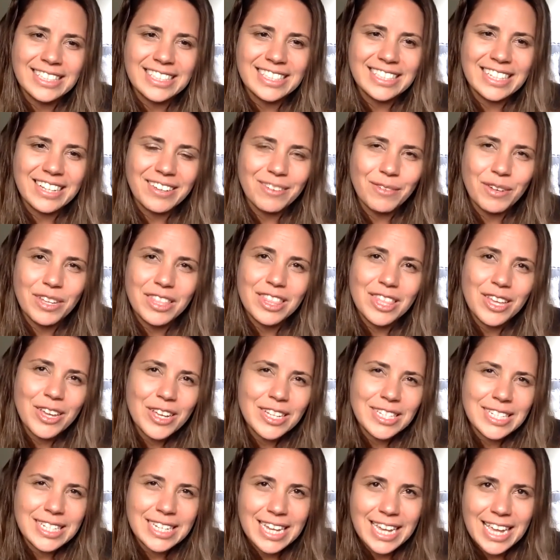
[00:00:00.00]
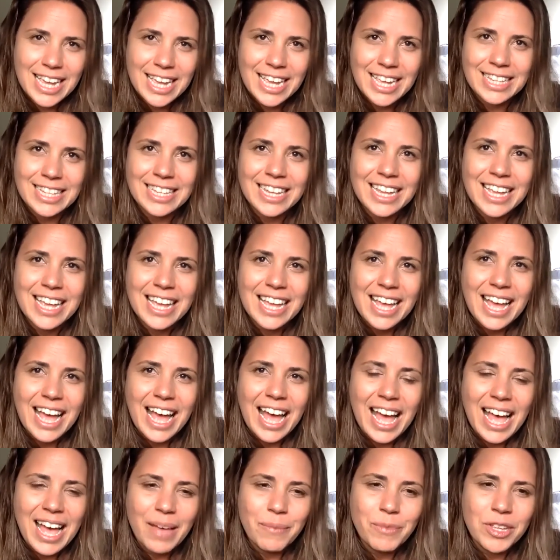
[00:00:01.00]
So we're 13,
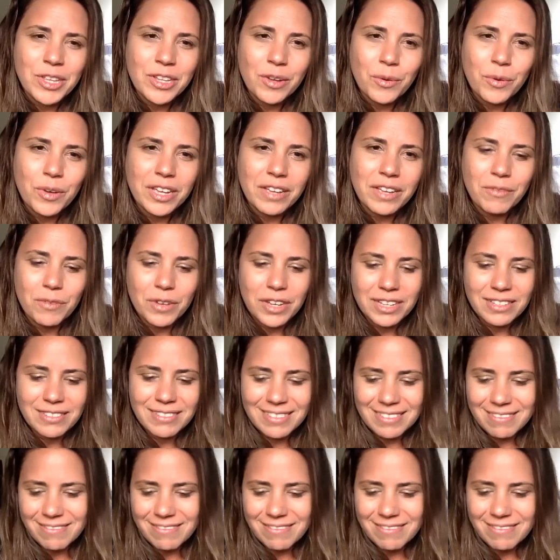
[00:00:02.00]
um, you know, we're, we're,